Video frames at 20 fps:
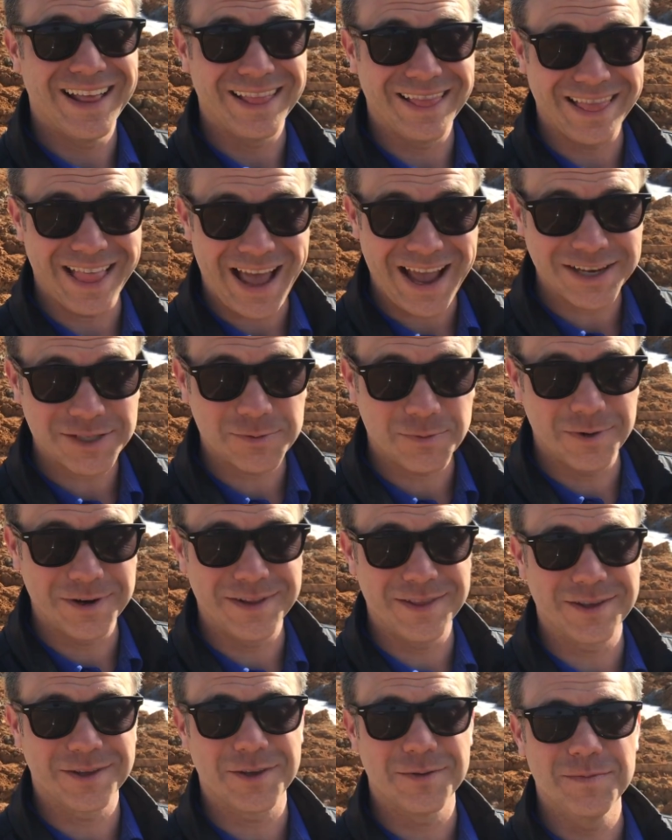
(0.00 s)
Last one
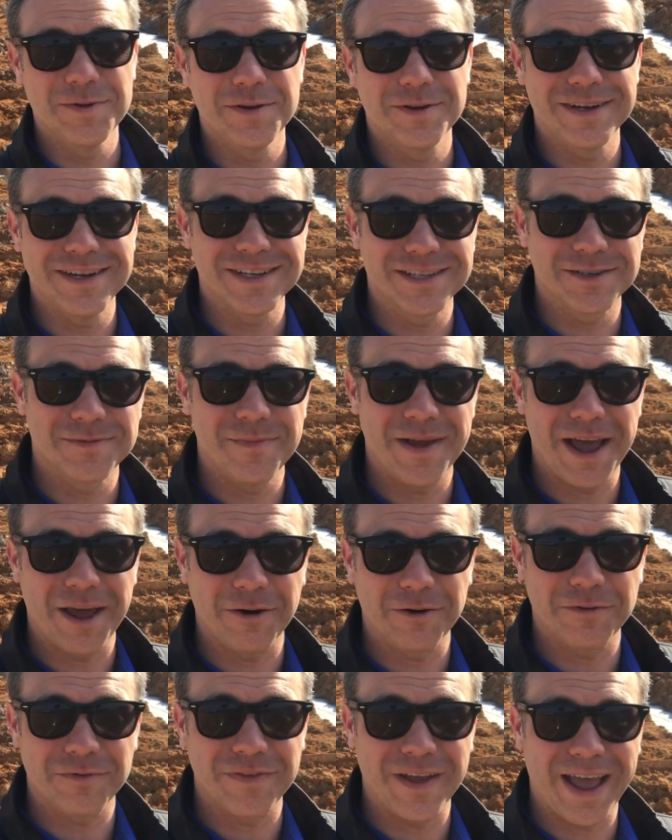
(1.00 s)
in the community, as a
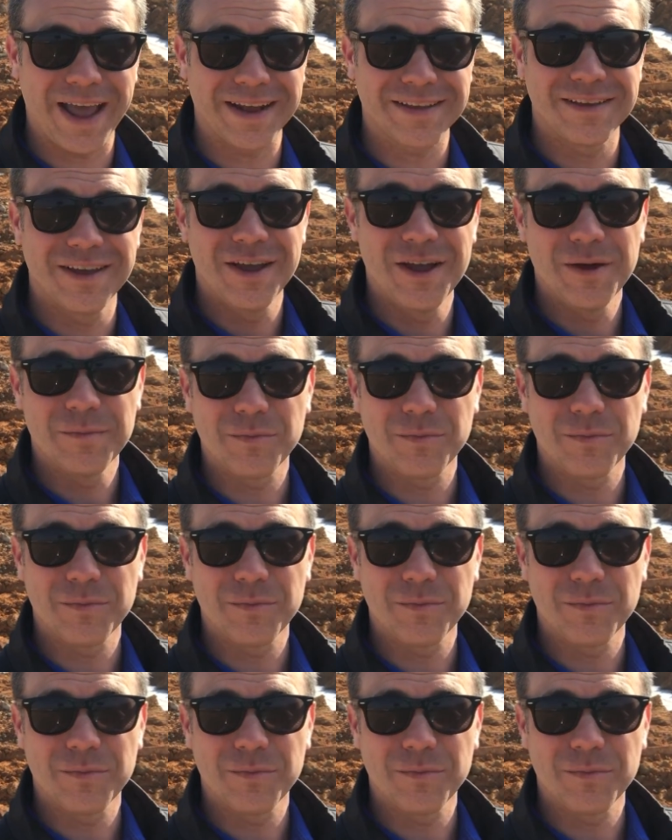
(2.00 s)
matter of fact,